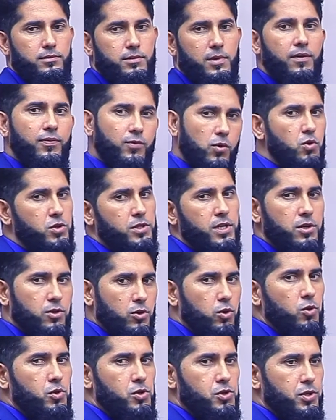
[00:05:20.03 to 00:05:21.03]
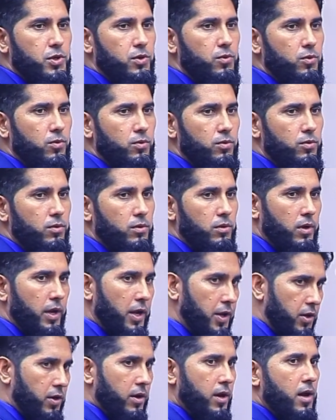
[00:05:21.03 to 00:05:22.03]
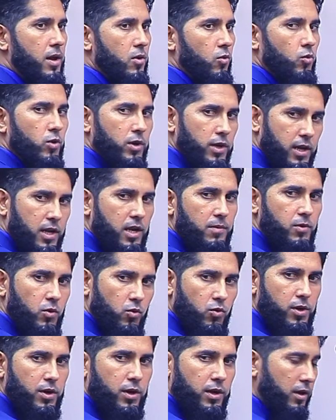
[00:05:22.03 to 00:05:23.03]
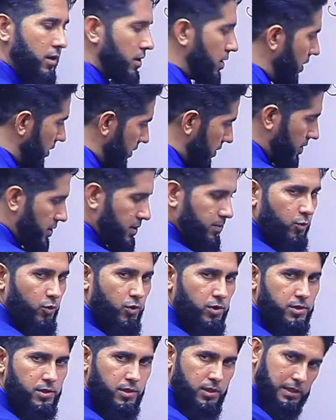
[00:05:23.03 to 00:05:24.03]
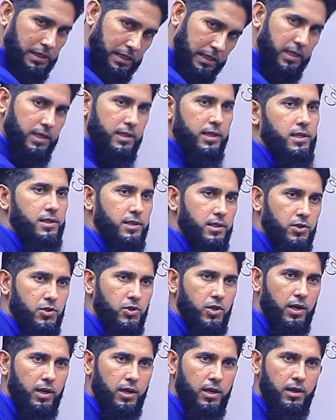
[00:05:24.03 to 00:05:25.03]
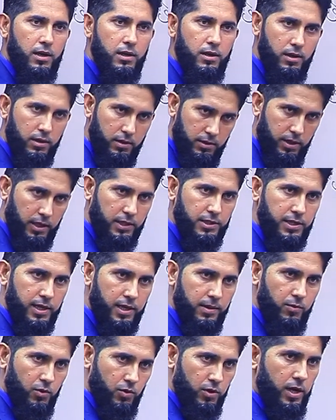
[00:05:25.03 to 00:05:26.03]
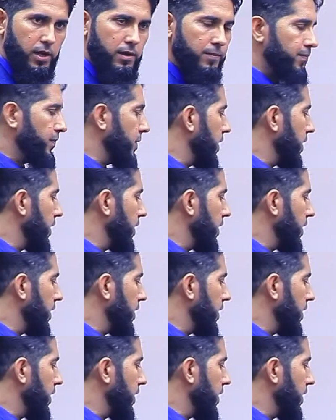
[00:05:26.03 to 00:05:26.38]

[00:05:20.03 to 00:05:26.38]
Of course, I told you later on we're going to be working on these points in details, inshallah, next time, okay?